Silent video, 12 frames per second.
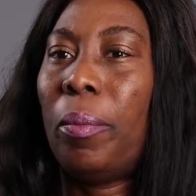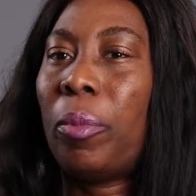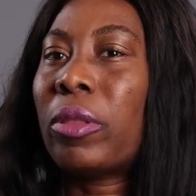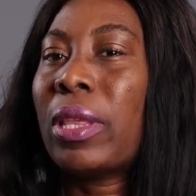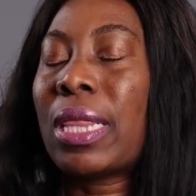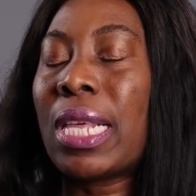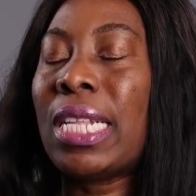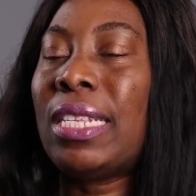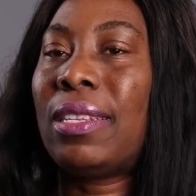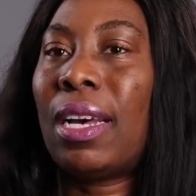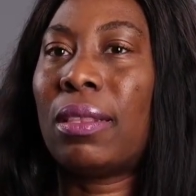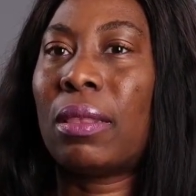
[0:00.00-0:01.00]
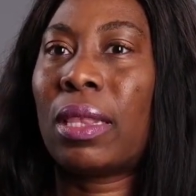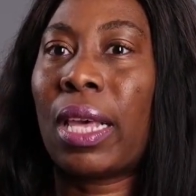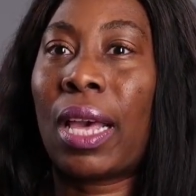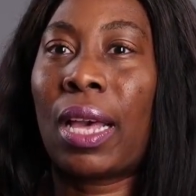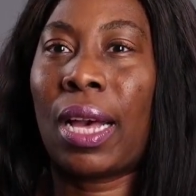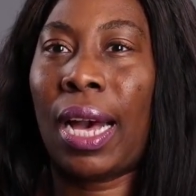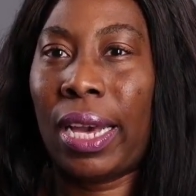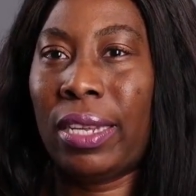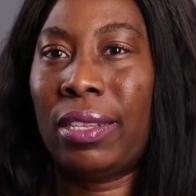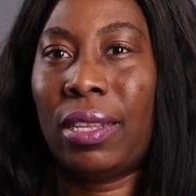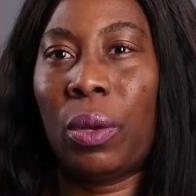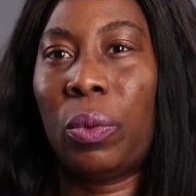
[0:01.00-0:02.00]
But the thing is that the
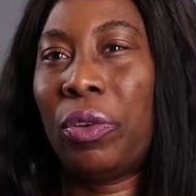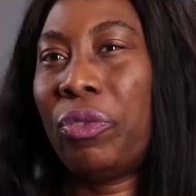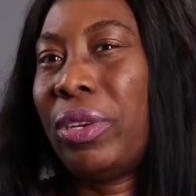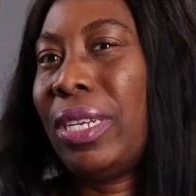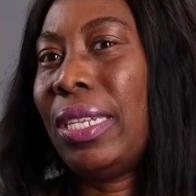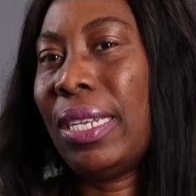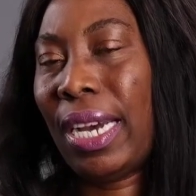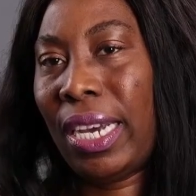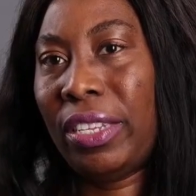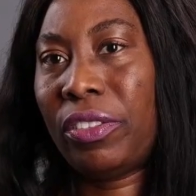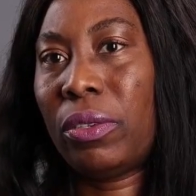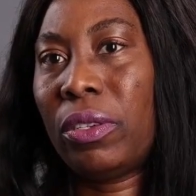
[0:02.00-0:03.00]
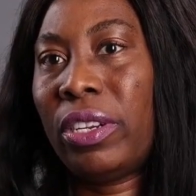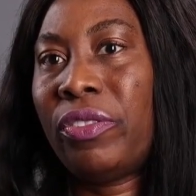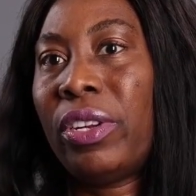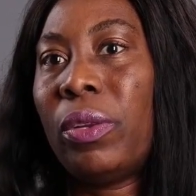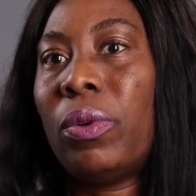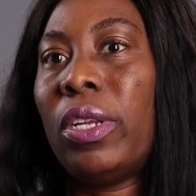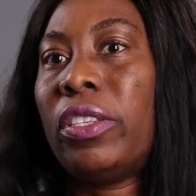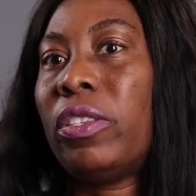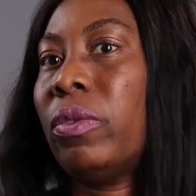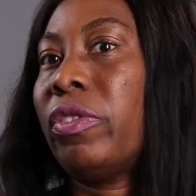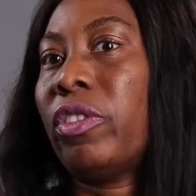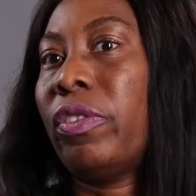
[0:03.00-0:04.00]
guys there were really nice. They really wanted
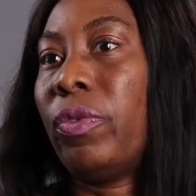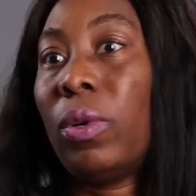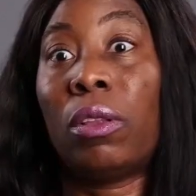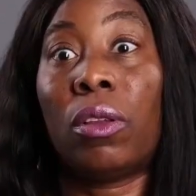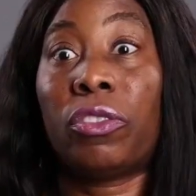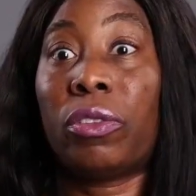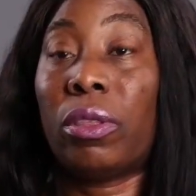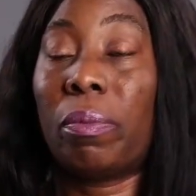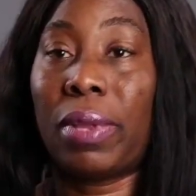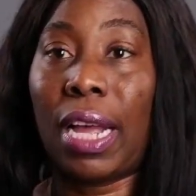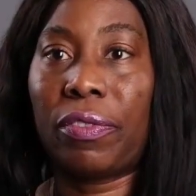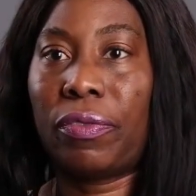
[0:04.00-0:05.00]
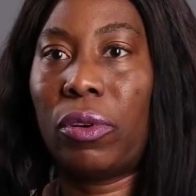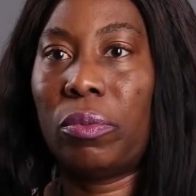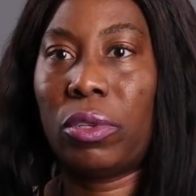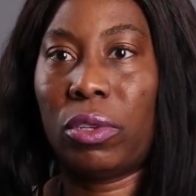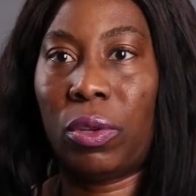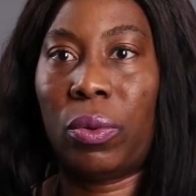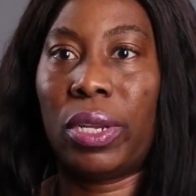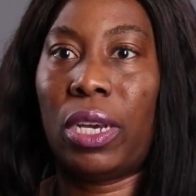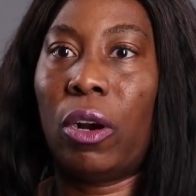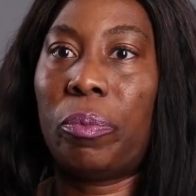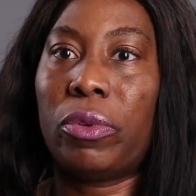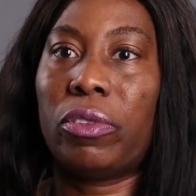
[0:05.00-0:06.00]
to. So if you're lost on the platform, they want to
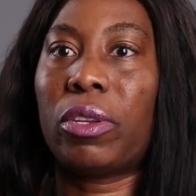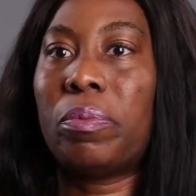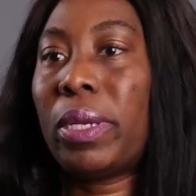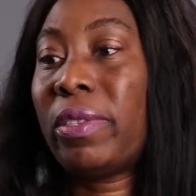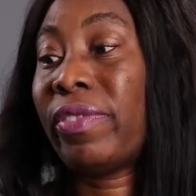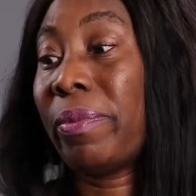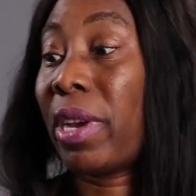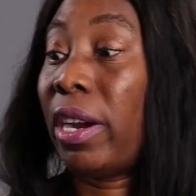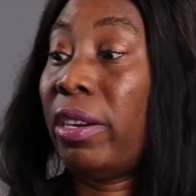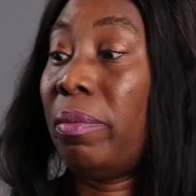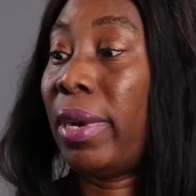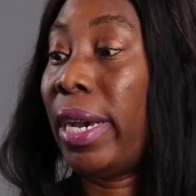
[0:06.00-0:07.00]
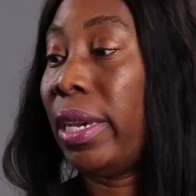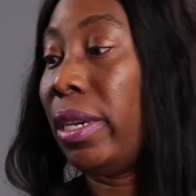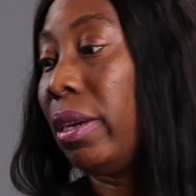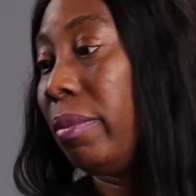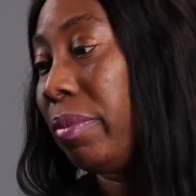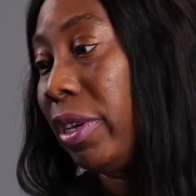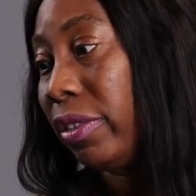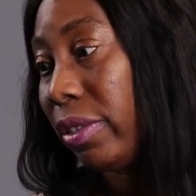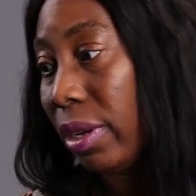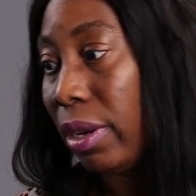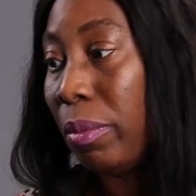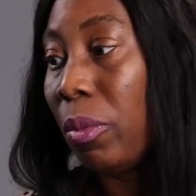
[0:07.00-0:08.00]
help you. Sometimes if I'm carrying my base
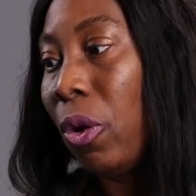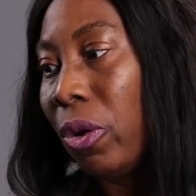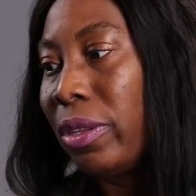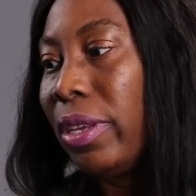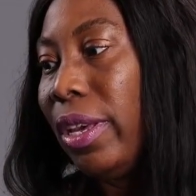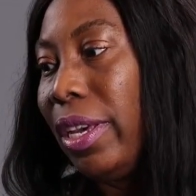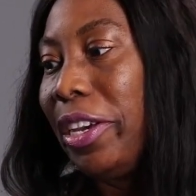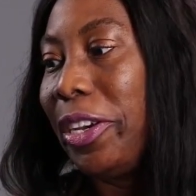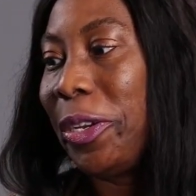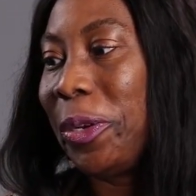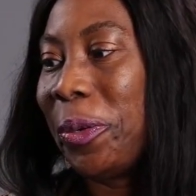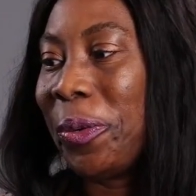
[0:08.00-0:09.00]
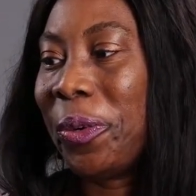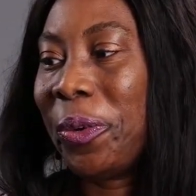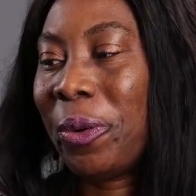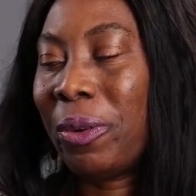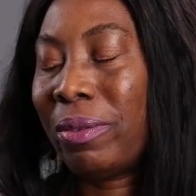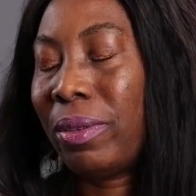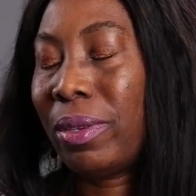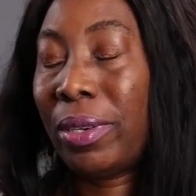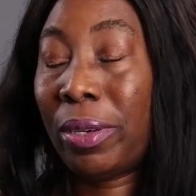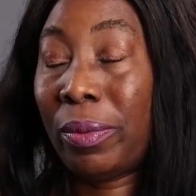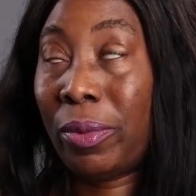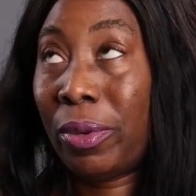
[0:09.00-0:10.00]
mod,
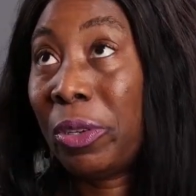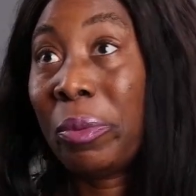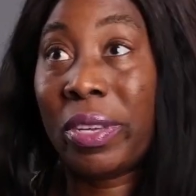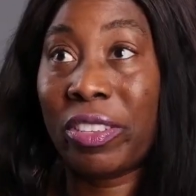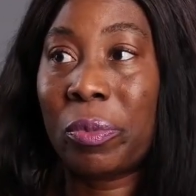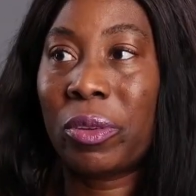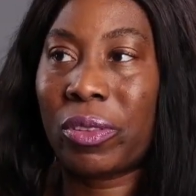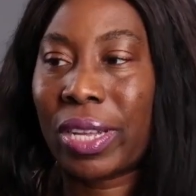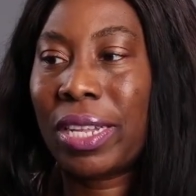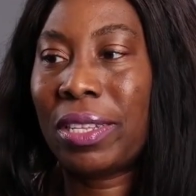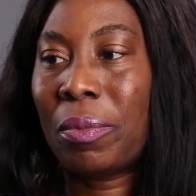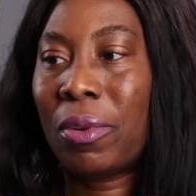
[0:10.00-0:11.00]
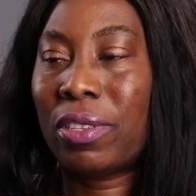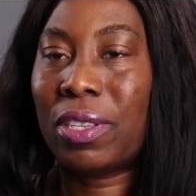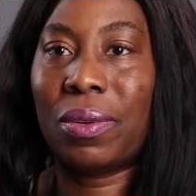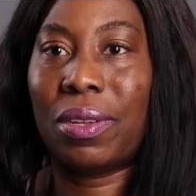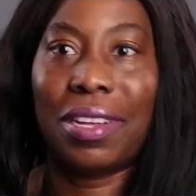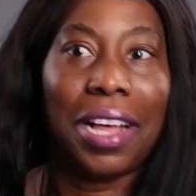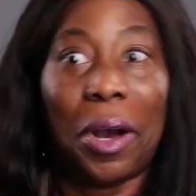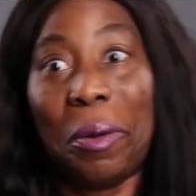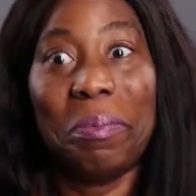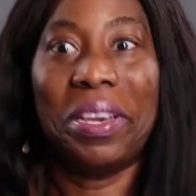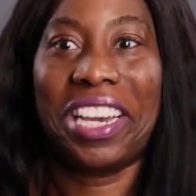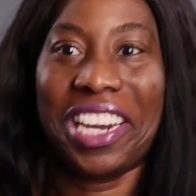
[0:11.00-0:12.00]
or oil base mod to clean the mods, they'll
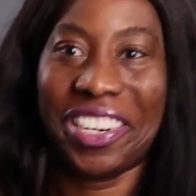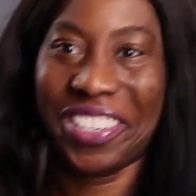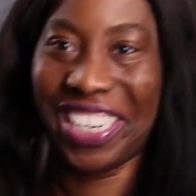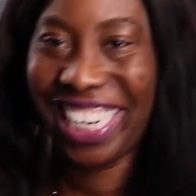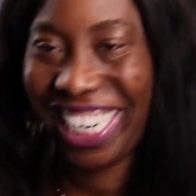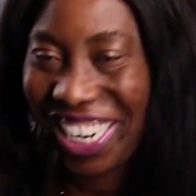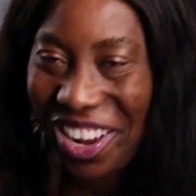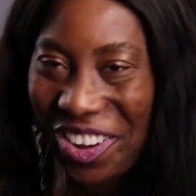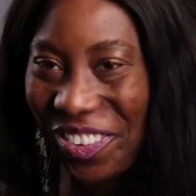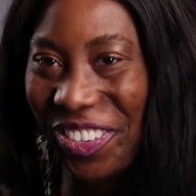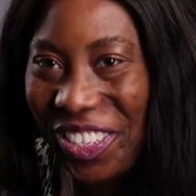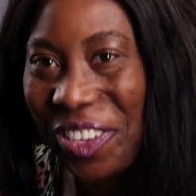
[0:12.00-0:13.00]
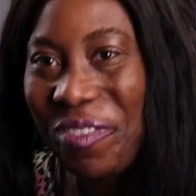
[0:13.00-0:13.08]
help me carry it out.